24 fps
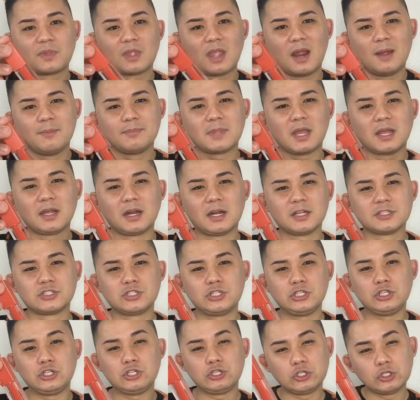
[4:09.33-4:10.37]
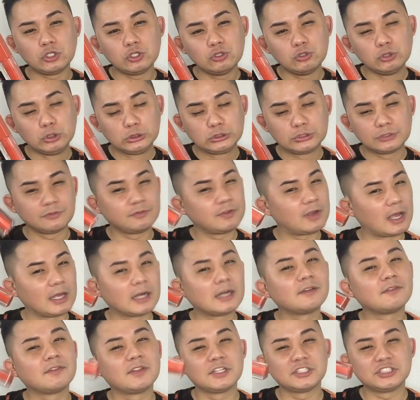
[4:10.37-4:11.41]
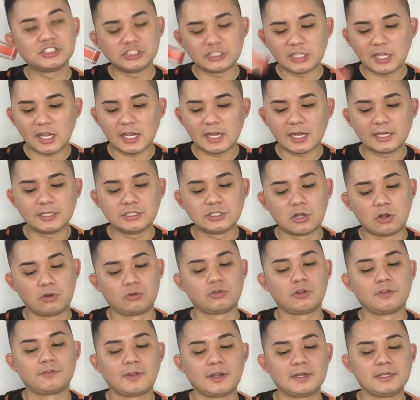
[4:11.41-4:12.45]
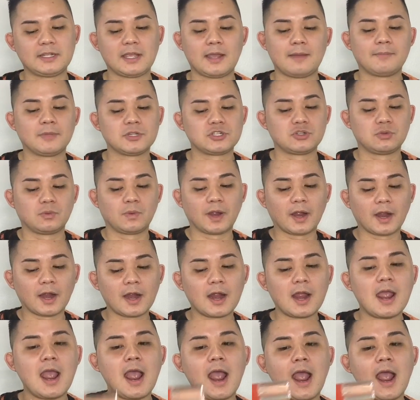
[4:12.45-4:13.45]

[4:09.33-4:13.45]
I'm not a huge fan of this shade. I don't know if I'd get much wear.